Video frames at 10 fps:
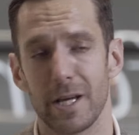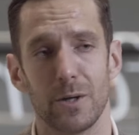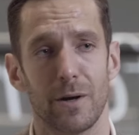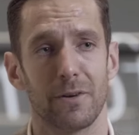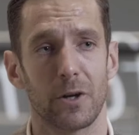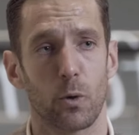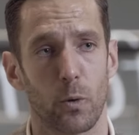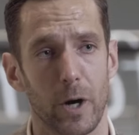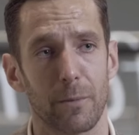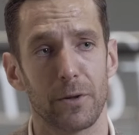right? You have an
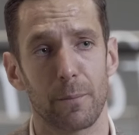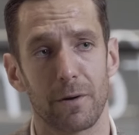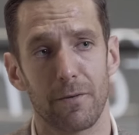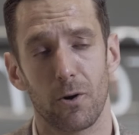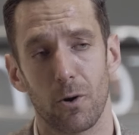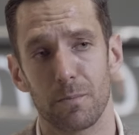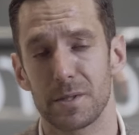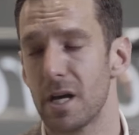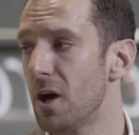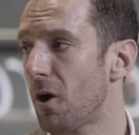incredible number of
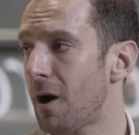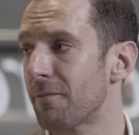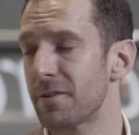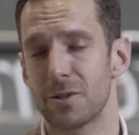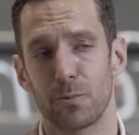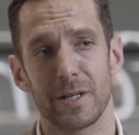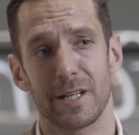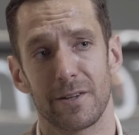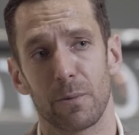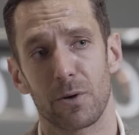homes, office and
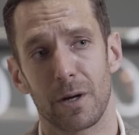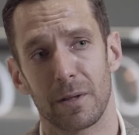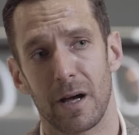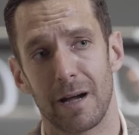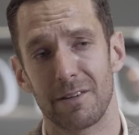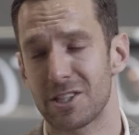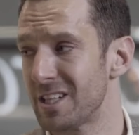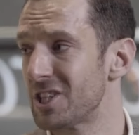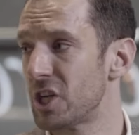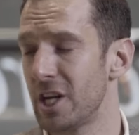retail that will come live that's
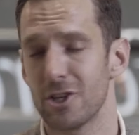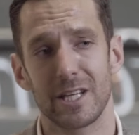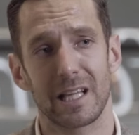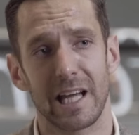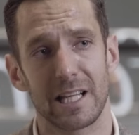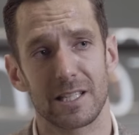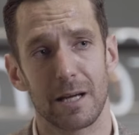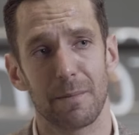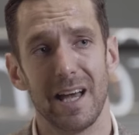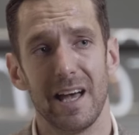gonna change that
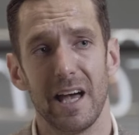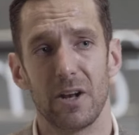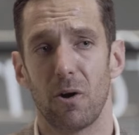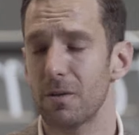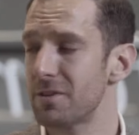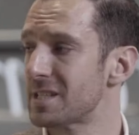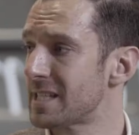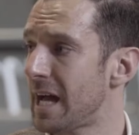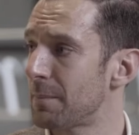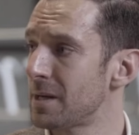landscape. And all of this
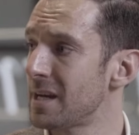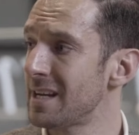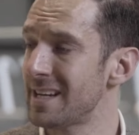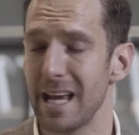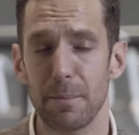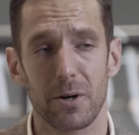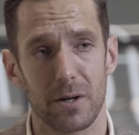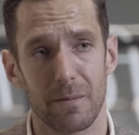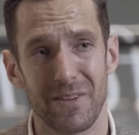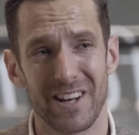is happening in a
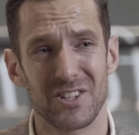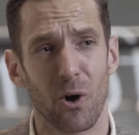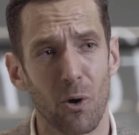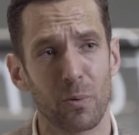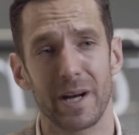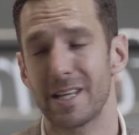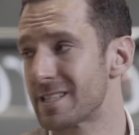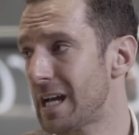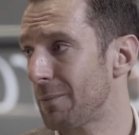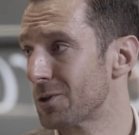neighborhood that is already
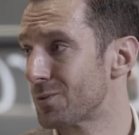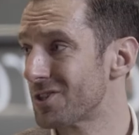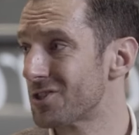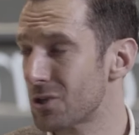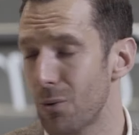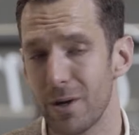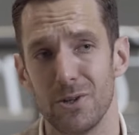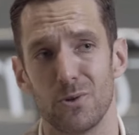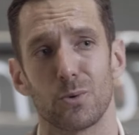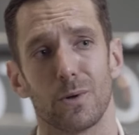established, which is so
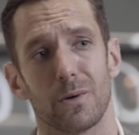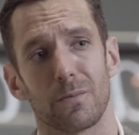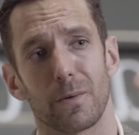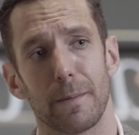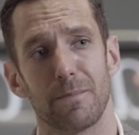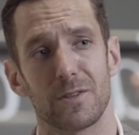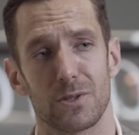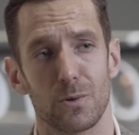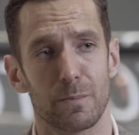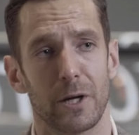unusual, right?
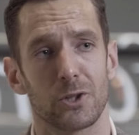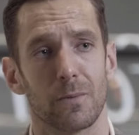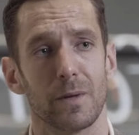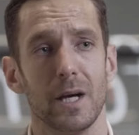So special.